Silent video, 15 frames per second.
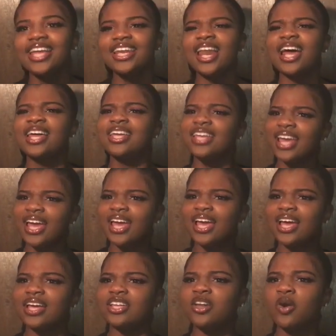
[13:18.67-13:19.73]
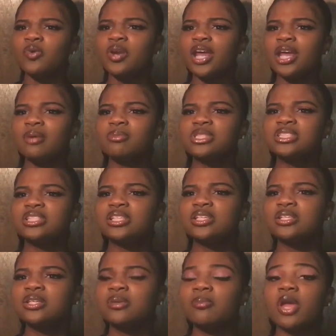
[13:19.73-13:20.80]
he like, "Yeah, your name is
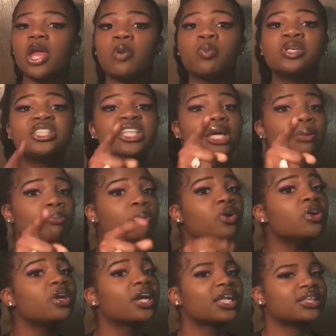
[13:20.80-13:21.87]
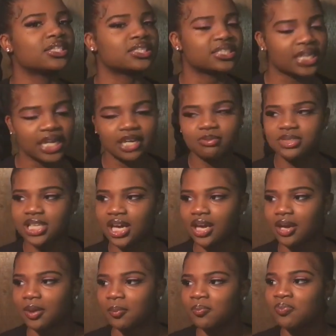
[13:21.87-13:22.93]
um," and we said "Boog" at the same
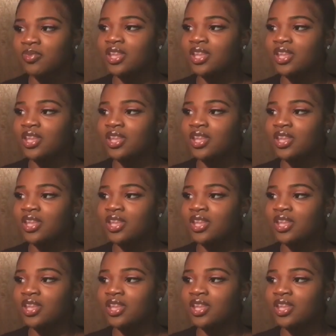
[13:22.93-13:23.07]
time.